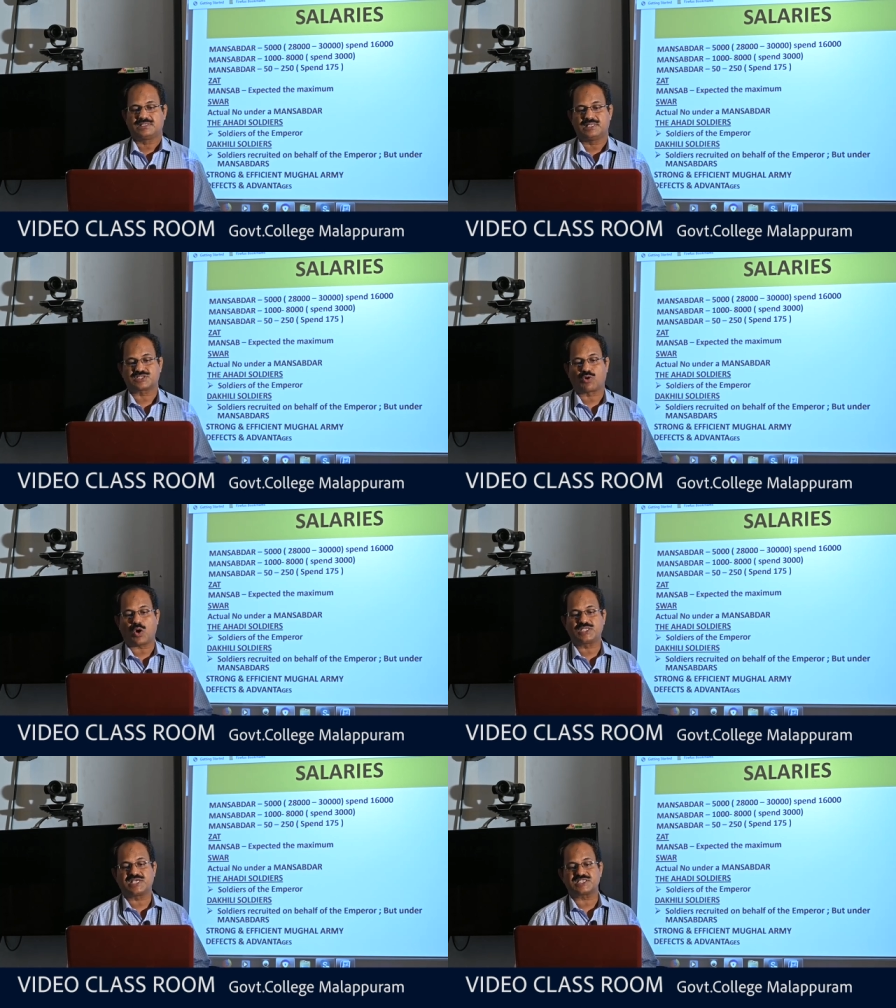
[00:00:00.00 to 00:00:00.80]
the
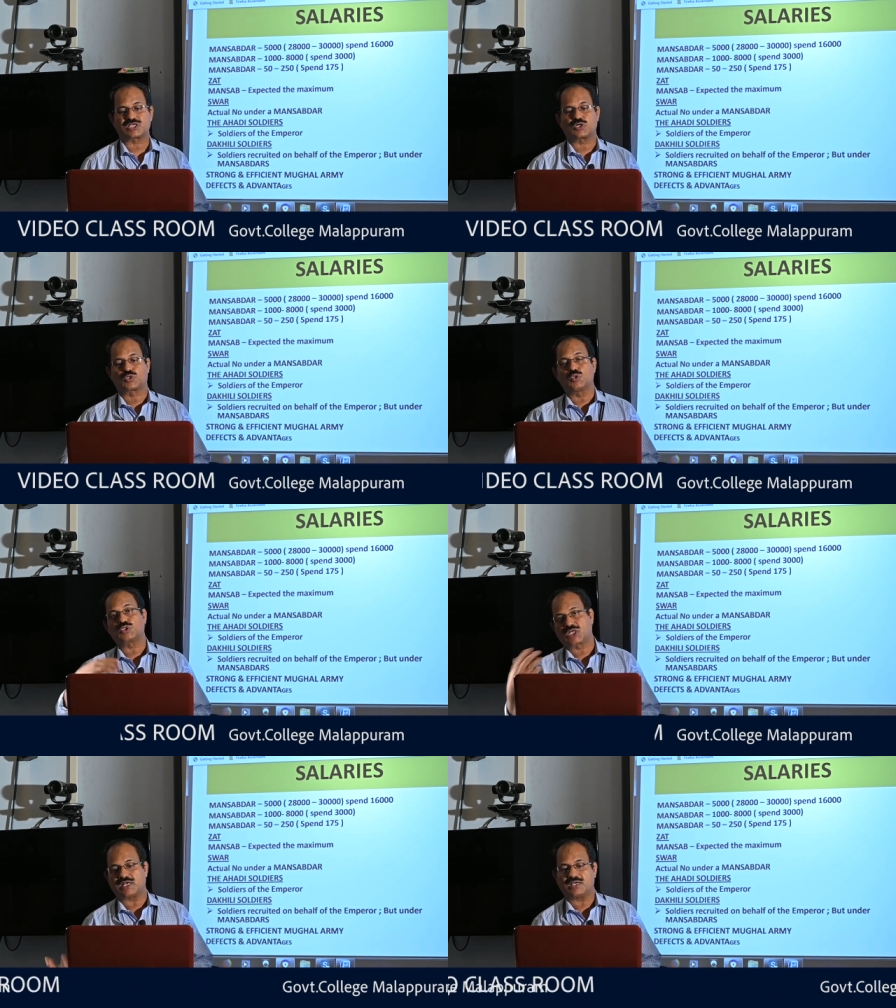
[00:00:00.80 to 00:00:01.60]
soldiers
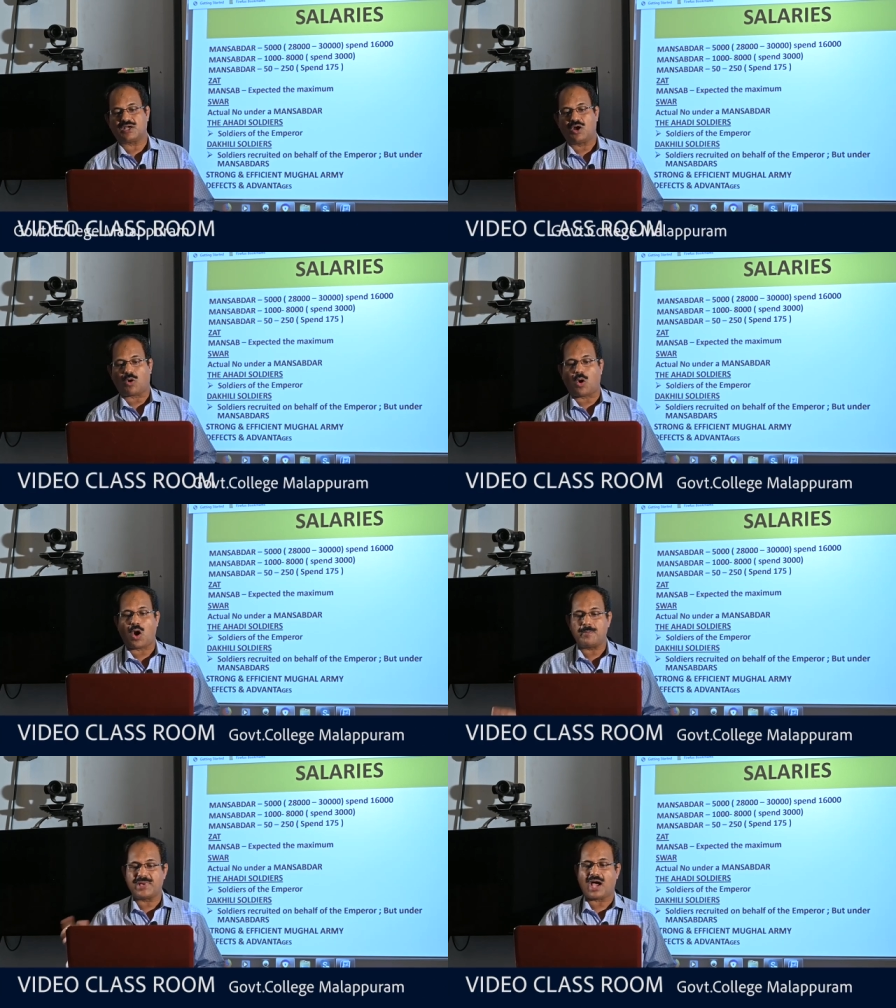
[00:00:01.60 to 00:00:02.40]
recruited
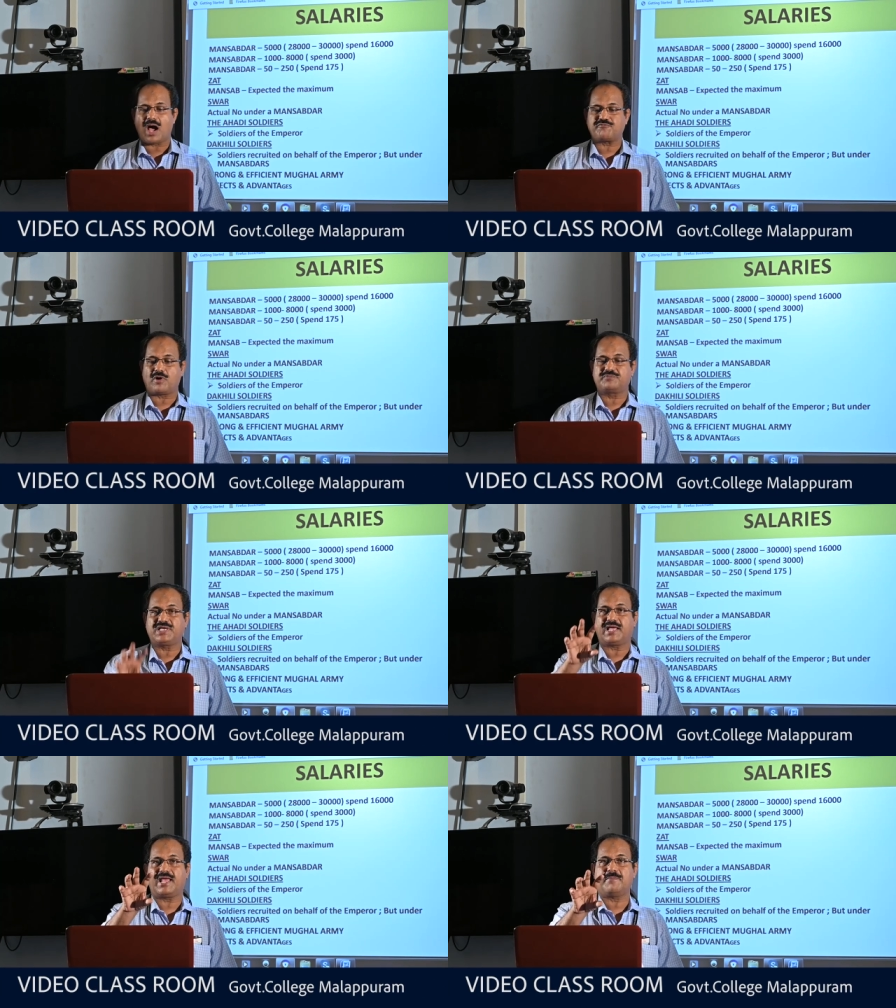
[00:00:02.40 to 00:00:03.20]
on behalf of
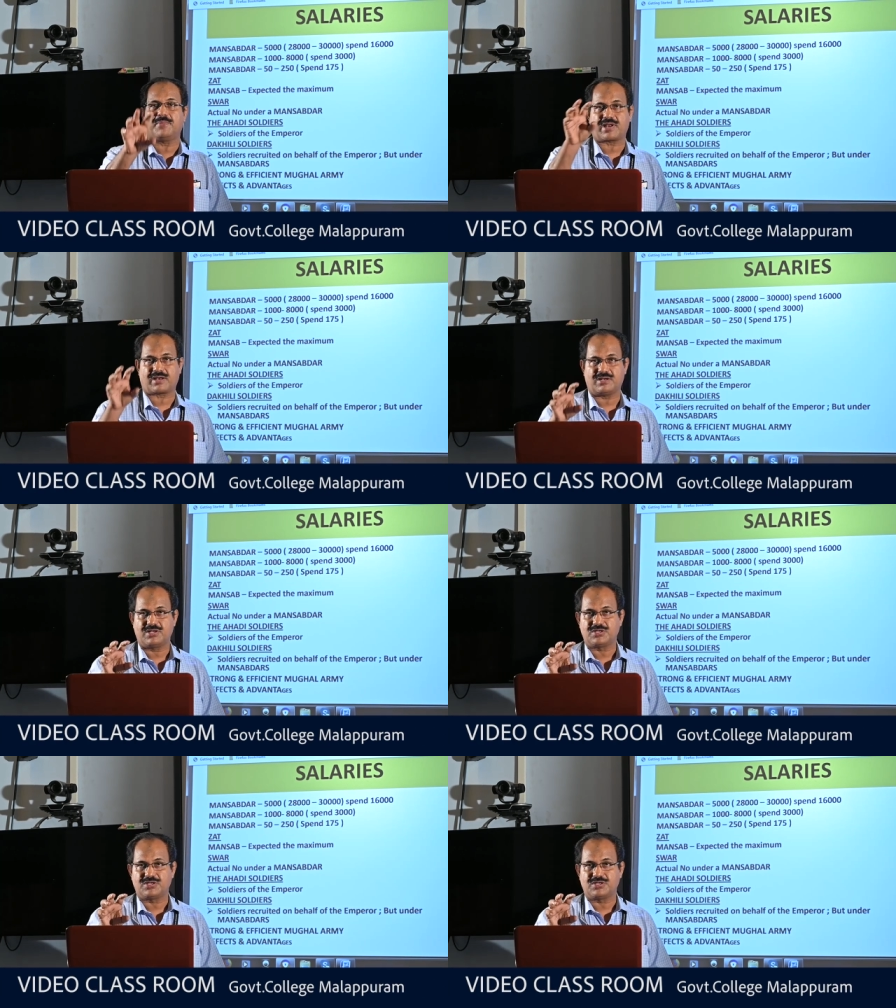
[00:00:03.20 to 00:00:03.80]
the emperor,